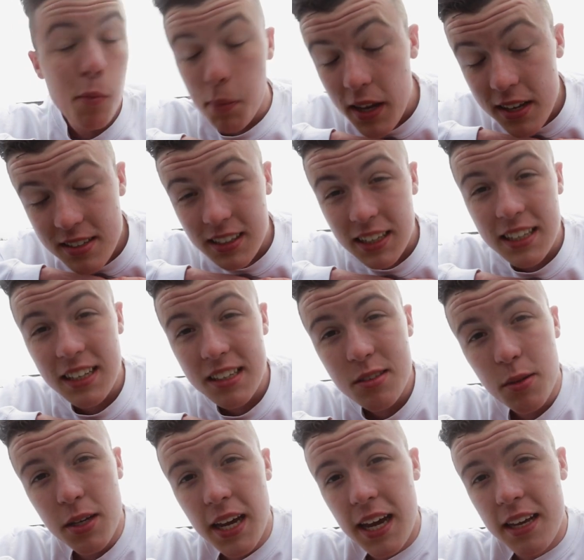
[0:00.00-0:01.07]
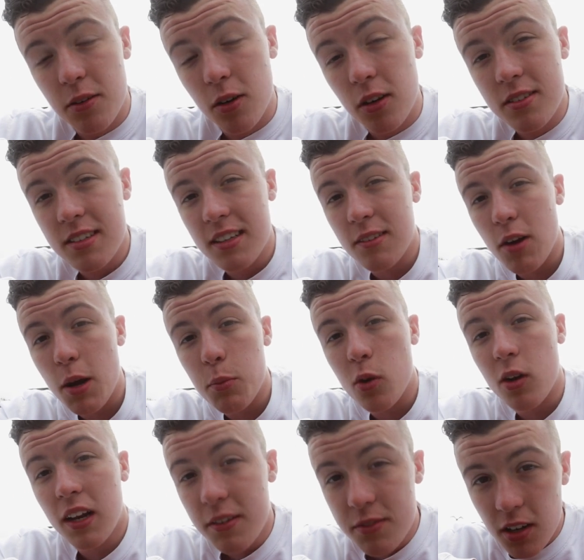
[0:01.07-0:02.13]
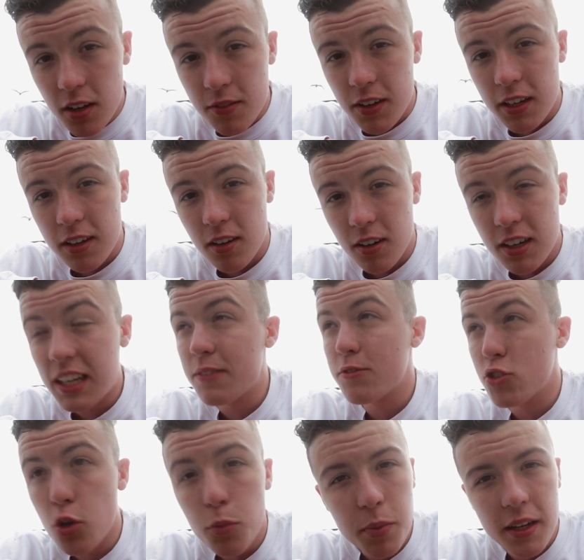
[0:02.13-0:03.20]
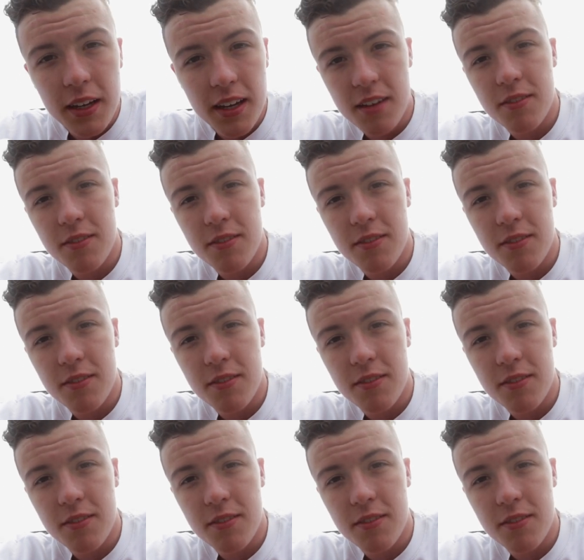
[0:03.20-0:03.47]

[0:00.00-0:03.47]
But basically this weekend we're going to the Red Bull cliff diving or cliff jumping